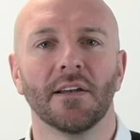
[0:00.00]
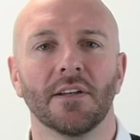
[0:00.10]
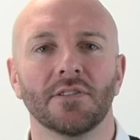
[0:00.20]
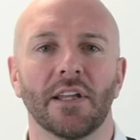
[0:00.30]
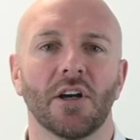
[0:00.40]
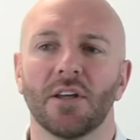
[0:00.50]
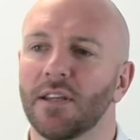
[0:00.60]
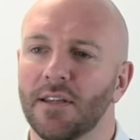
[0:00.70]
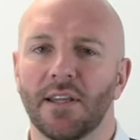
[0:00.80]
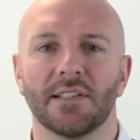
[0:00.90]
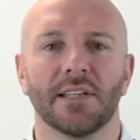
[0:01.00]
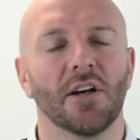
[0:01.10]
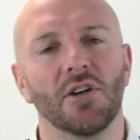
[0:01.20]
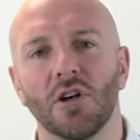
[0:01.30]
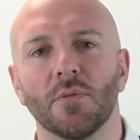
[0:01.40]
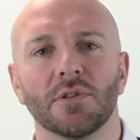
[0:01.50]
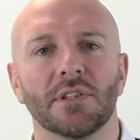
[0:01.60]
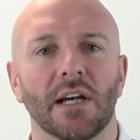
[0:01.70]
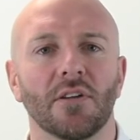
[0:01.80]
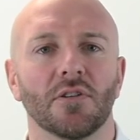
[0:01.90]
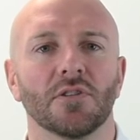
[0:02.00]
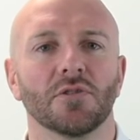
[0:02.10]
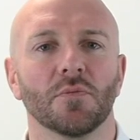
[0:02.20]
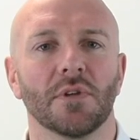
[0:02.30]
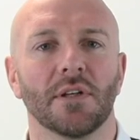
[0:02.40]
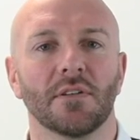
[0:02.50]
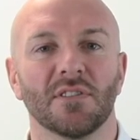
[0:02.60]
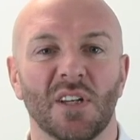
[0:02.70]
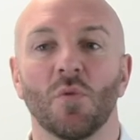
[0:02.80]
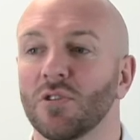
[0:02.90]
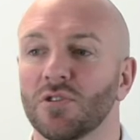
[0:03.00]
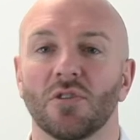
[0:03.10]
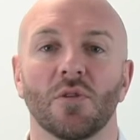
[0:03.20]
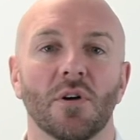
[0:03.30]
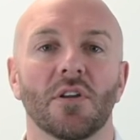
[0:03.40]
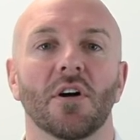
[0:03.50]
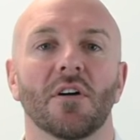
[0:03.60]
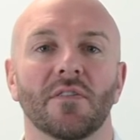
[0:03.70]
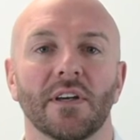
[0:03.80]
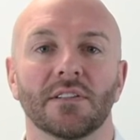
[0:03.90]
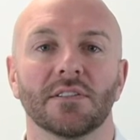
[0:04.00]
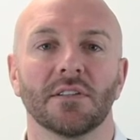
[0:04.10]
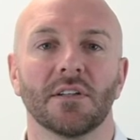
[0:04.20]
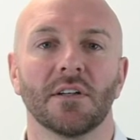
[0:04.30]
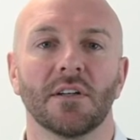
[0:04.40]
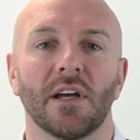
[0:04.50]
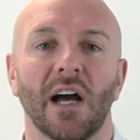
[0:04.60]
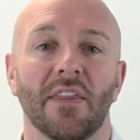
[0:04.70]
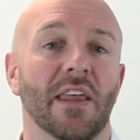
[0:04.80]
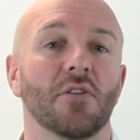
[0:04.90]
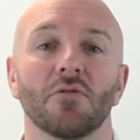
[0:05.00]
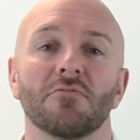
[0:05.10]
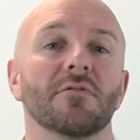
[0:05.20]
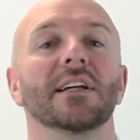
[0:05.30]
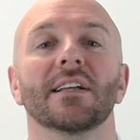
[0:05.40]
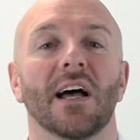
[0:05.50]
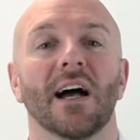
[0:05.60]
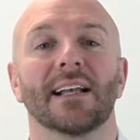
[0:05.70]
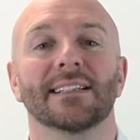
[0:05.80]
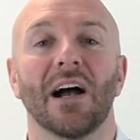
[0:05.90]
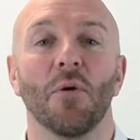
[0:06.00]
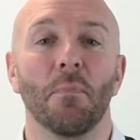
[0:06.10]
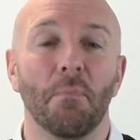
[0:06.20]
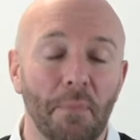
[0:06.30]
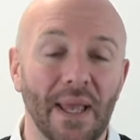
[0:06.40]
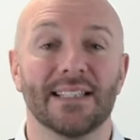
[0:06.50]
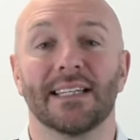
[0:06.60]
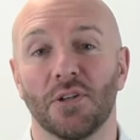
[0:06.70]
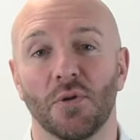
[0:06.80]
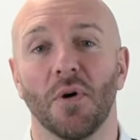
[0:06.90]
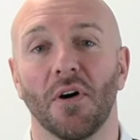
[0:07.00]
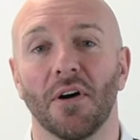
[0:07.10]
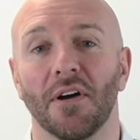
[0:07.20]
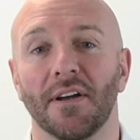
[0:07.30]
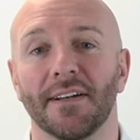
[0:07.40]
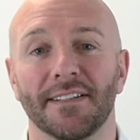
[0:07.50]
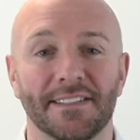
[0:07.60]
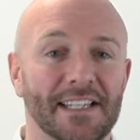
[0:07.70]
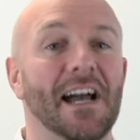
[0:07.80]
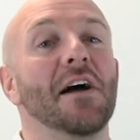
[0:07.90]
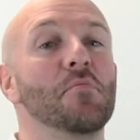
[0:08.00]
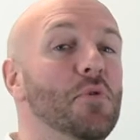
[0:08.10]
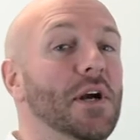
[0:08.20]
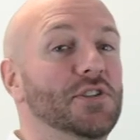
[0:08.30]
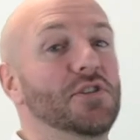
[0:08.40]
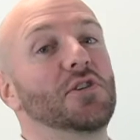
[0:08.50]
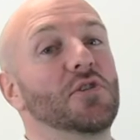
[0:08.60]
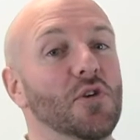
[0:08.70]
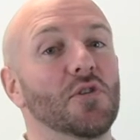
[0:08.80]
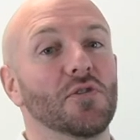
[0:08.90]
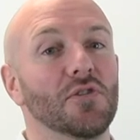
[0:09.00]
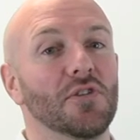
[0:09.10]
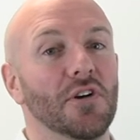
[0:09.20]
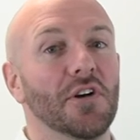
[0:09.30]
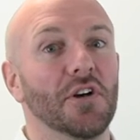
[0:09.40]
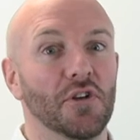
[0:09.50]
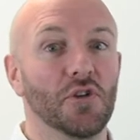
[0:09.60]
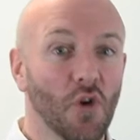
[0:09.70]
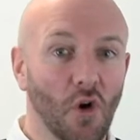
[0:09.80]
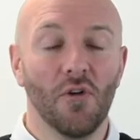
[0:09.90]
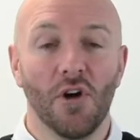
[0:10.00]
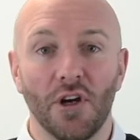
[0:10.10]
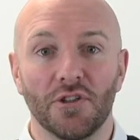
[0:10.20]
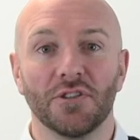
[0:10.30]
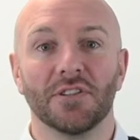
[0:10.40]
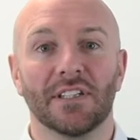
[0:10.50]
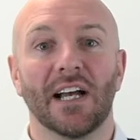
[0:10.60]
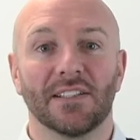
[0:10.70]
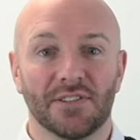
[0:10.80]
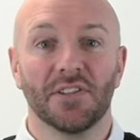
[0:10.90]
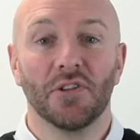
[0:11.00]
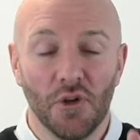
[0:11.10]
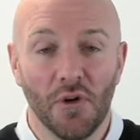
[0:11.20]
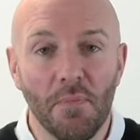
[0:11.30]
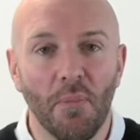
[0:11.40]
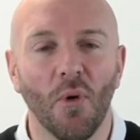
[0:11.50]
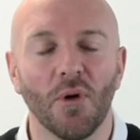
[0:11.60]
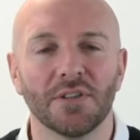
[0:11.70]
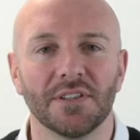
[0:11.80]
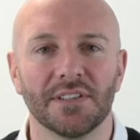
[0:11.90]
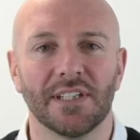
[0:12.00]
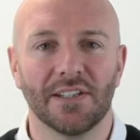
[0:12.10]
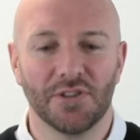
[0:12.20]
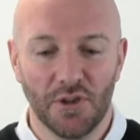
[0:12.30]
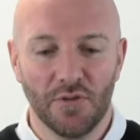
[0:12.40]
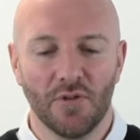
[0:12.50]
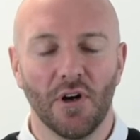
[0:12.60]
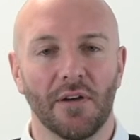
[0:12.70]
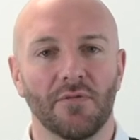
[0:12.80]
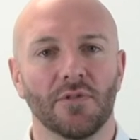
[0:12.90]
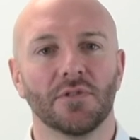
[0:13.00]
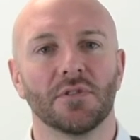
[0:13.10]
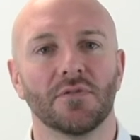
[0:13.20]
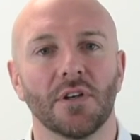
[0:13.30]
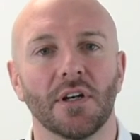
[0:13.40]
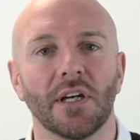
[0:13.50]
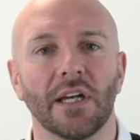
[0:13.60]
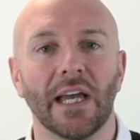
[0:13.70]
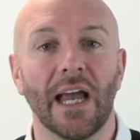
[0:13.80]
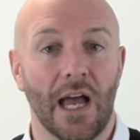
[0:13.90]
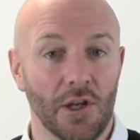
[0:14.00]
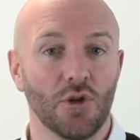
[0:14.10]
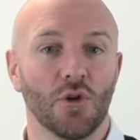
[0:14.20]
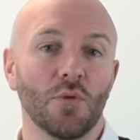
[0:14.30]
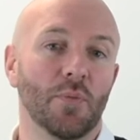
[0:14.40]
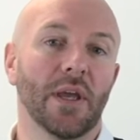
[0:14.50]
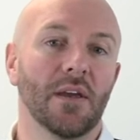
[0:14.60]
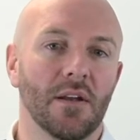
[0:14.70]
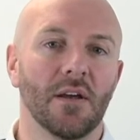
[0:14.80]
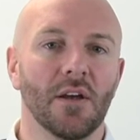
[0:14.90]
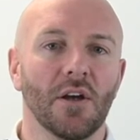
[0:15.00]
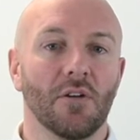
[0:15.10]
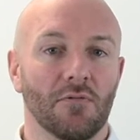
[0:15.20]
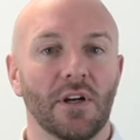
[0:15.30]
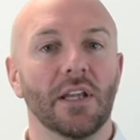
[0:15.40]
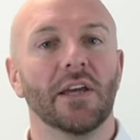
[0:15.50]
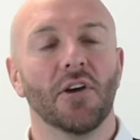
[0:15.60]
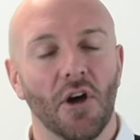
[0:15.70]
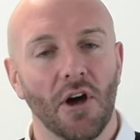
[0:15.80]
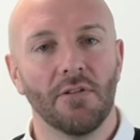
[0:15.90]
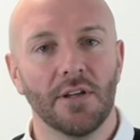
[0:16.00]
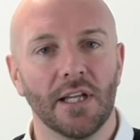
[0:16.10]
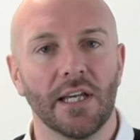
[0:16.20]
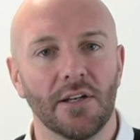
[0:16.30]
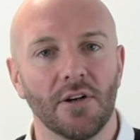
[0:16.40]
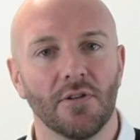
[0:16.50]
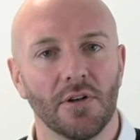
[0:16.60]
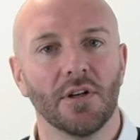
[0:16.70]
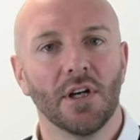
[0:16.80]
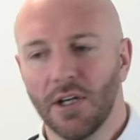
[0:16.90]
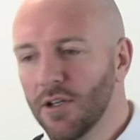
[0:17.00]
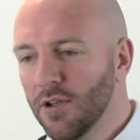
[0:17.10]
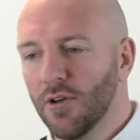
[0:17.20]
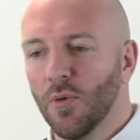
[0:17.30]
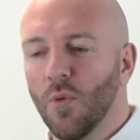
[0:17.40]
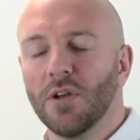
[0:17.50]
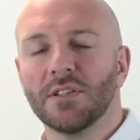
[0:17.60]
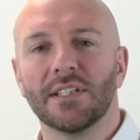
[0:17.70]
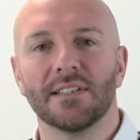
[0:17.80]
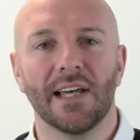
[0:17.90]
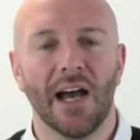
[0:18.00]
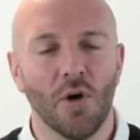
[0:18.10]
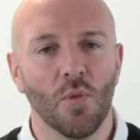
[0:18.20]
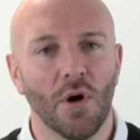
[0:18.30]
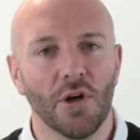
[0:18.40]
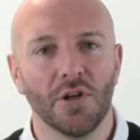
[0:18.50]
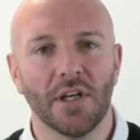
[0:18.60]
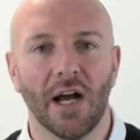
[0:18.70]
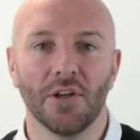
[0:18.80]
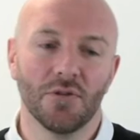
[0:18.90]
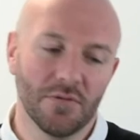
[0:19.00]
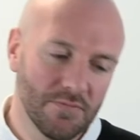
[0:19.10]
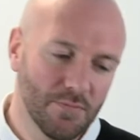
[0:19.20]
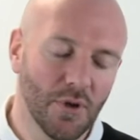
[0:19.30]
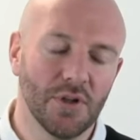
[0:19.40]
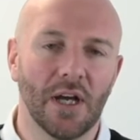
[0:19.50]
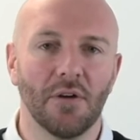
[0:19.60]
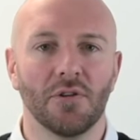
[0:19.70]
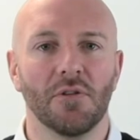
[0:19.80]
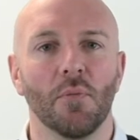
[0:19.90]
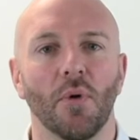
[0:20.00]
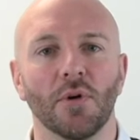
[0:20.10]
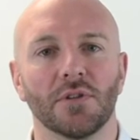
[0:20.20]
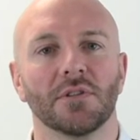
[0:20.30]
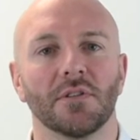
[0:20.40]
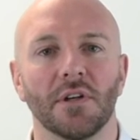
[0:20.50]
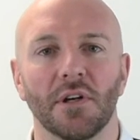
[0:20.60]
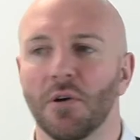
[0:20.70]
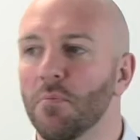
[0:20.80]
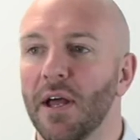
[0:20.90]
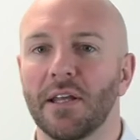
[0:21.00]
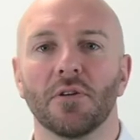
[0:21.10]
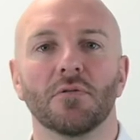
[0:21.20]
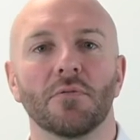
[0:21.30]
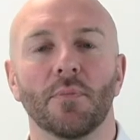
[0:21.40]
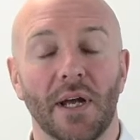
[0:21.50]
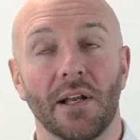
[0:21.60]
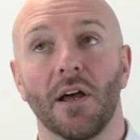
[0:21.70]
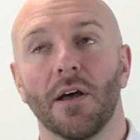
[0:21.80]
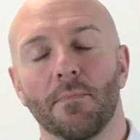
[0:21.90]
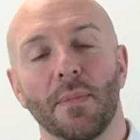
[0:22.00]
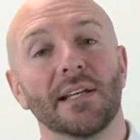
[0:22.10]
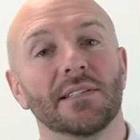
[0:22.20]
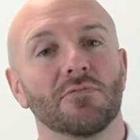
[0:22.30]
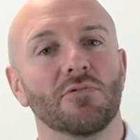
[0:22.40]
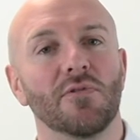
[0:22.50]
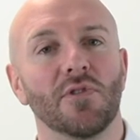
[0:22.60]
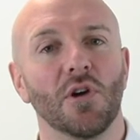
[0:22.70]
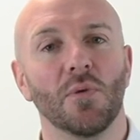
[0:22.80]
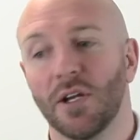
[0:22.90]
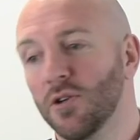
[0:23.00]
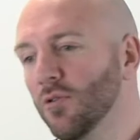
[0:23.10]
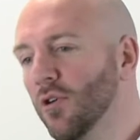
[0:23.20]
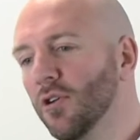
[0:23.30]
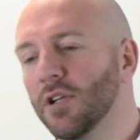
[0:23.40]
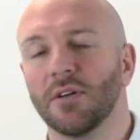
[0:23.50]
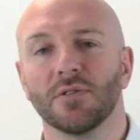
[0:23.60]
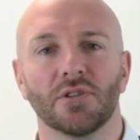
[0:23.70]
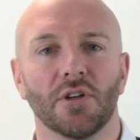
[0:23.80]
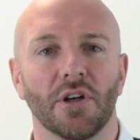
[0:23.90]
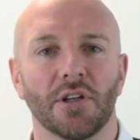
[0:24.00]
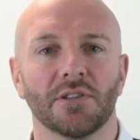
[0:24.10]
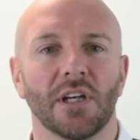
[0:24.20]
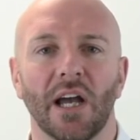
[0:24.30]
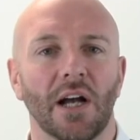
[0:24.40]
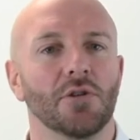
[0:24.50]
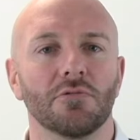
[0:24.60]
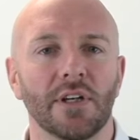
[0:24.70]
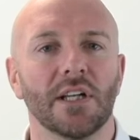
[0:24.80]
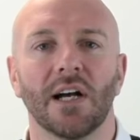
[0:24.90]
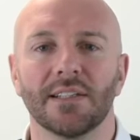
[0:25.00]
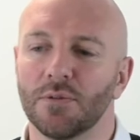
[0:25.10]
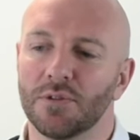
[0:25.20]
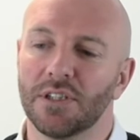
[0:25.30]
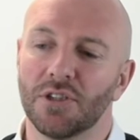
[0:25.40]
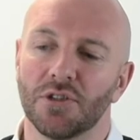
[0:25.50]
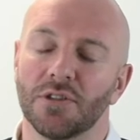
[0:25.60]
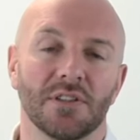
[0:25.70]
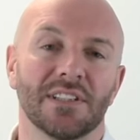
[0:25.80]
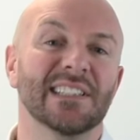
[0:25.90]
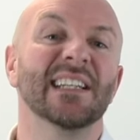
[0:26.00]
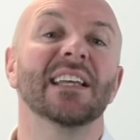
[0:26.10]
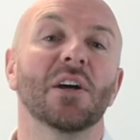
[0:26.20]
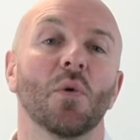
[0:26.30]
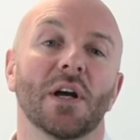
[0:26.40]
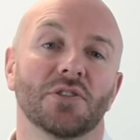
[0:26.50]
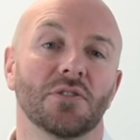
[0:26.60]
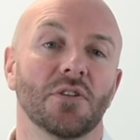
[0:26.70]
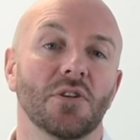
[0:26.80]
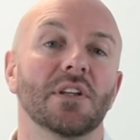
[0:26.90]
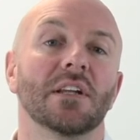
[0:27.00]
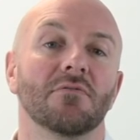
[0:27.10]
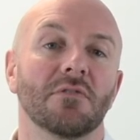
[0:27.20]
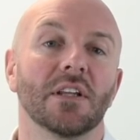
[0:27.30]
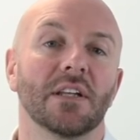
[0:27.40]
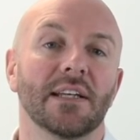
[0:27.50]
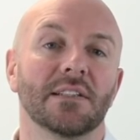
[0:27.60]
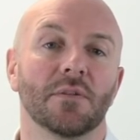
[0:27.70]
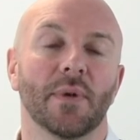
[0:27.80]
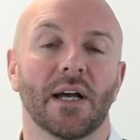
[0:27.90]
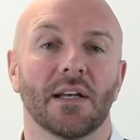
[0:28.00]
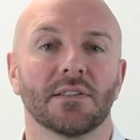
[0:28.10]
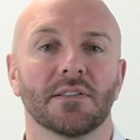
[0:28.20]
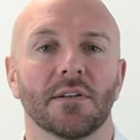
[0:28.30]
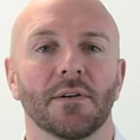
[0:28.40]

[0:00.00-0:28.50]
So they say, can you come and take a look at something? Because they want to know where the coffee is. And they don't realise how busy you are, the time pressure that you're under, your urgent task, your important task that you've got in front of you. And you, being a really caring leader and wanting to help where you can, you'll put down your important medicine review and you'll go downstairs and you'll realise it was this silly question that you didn't really need to be asked.